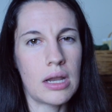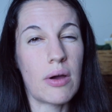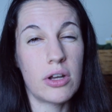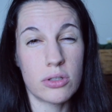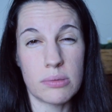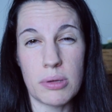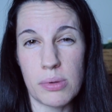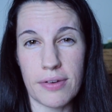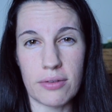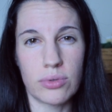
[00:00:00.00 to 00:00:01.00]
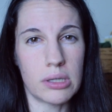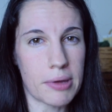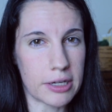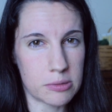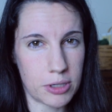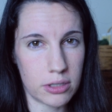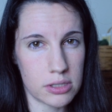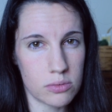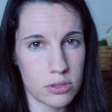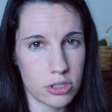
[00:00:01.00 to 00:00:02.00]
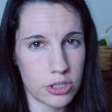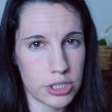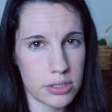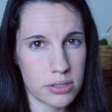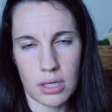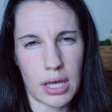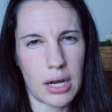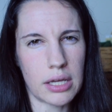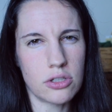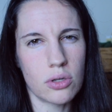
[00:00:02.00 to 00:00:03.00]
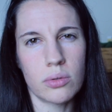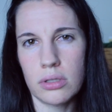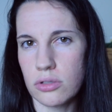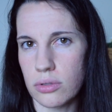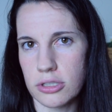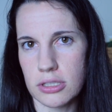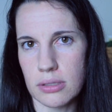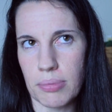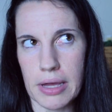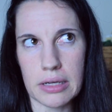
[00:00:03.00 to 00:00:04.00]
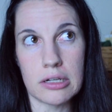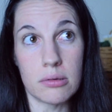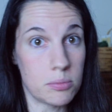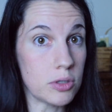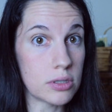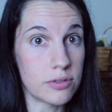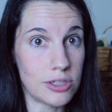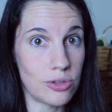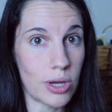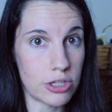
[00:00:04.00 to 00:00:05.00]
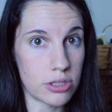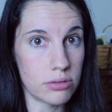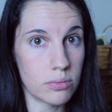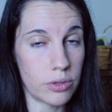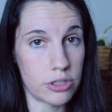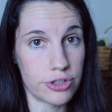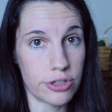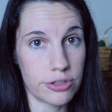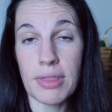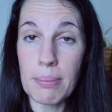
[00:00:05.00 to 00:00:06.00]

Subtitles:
Now, I know some people have had really bad experiences with churches, and I don't endorse abiding in an abusive situation with a church.